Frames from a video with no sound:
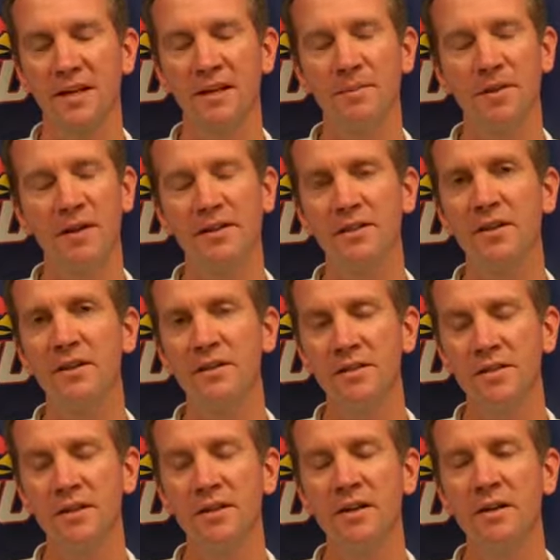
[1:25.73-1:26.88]
Yeah, and it's good to
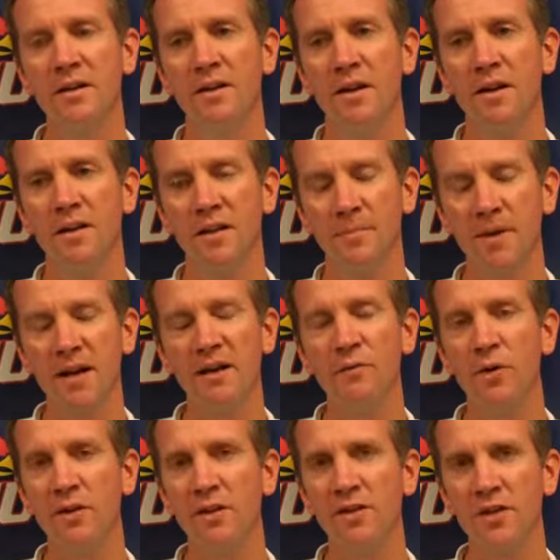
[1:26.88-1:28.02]
see that they're competitive
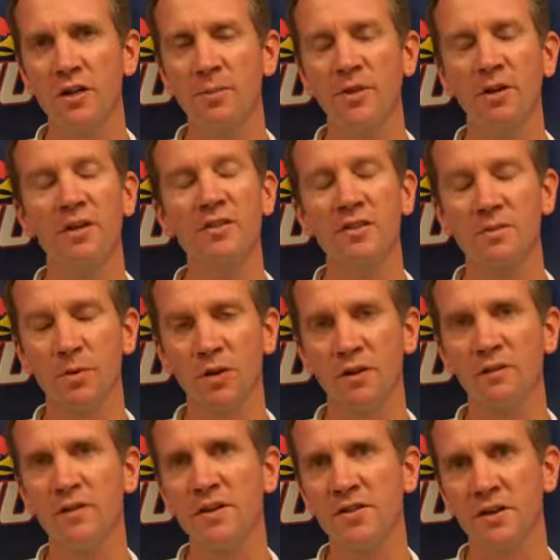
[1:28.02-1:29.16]
with each other, but they're also
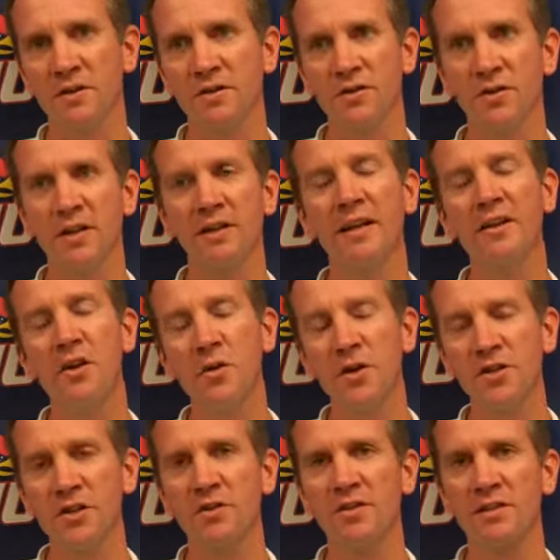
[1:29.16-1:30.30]
supportive of each other too. Like, they know
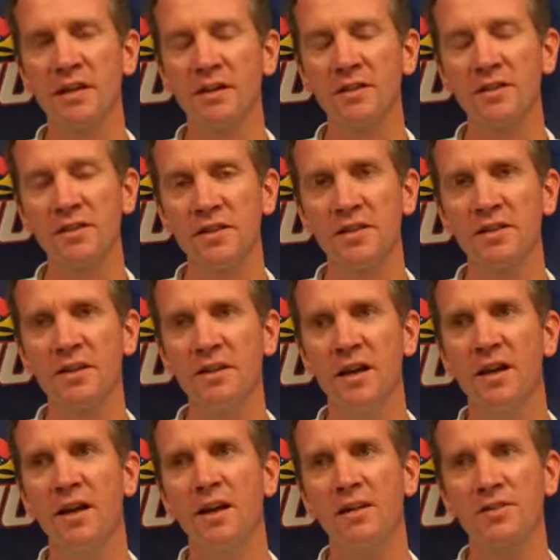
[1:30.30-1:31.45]
each other's tendencies on there.
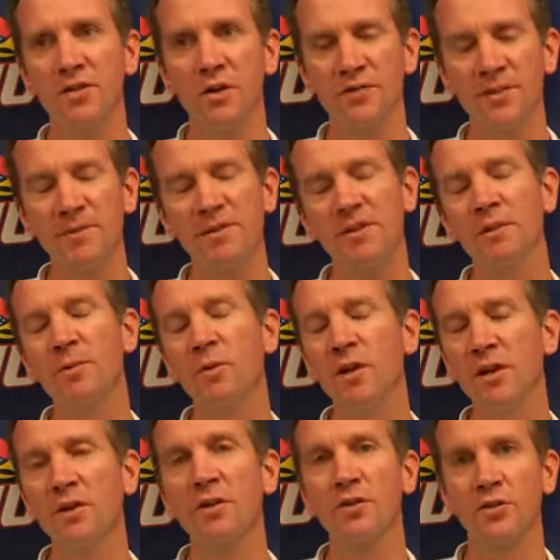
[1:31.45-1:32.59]
So if somebody's a little bit
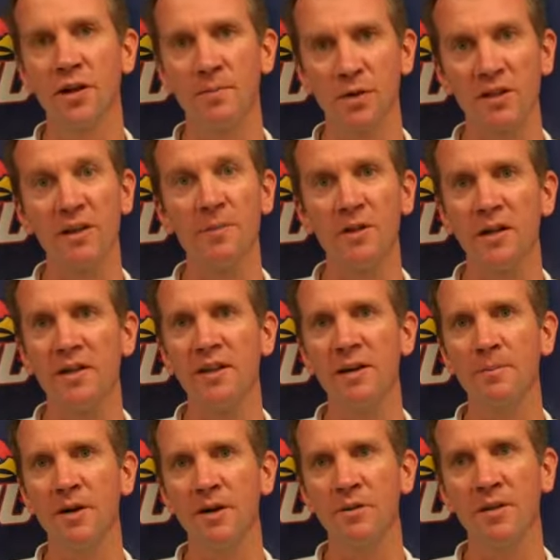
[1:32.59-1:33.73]
weaker, they'll try and bring them along in that
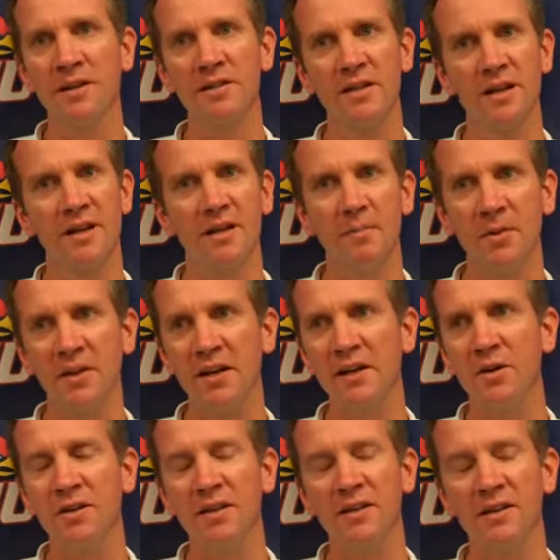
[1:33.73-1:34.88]
part of the race. But they
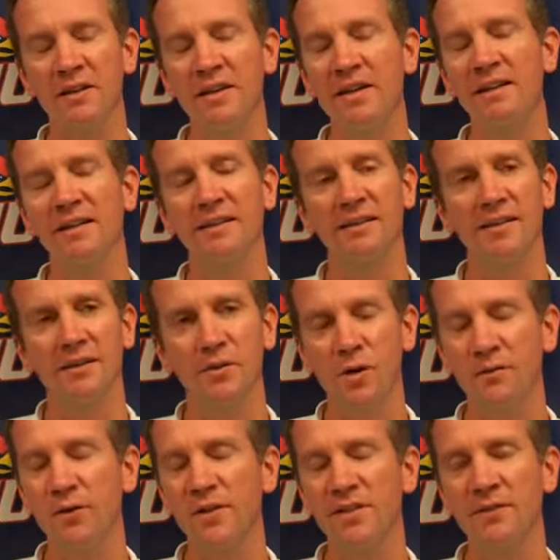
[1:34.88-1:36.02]
know at the end of the day,
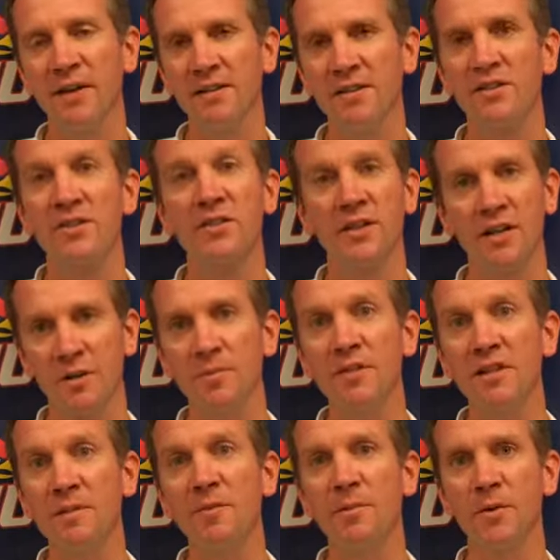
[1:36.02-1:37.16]
whoever runs the fastest is just going to help the
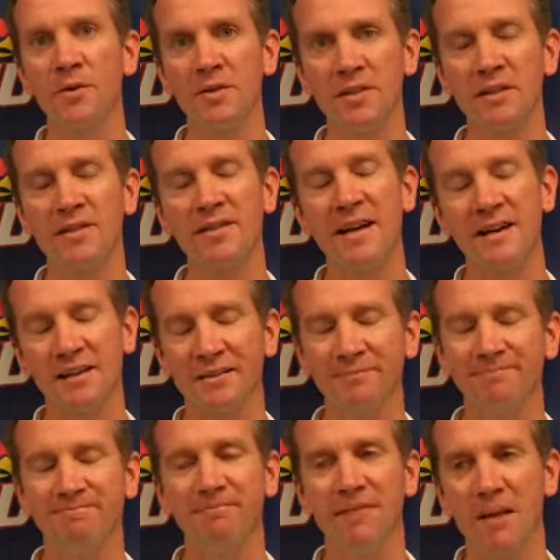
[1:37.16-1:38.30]
team the most. And it's not
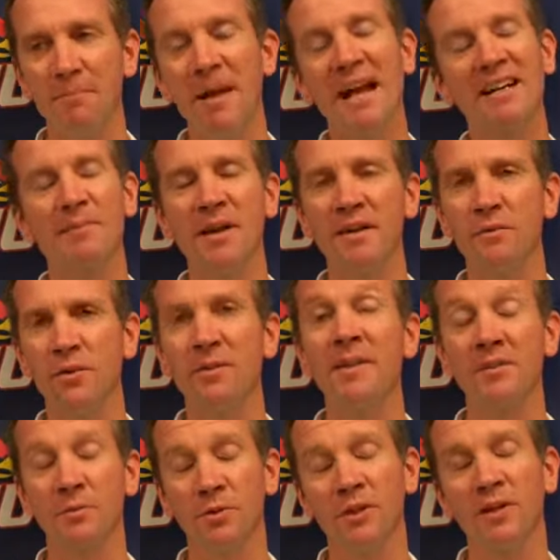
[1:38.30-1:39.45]
a bad competitor with them,
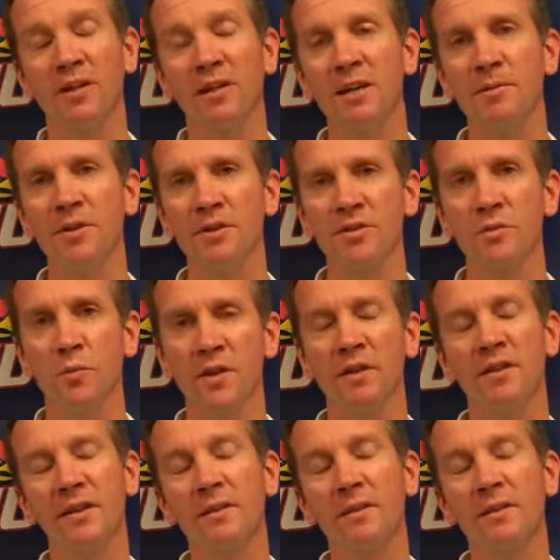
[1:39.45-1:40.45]
it's a really good competition with them.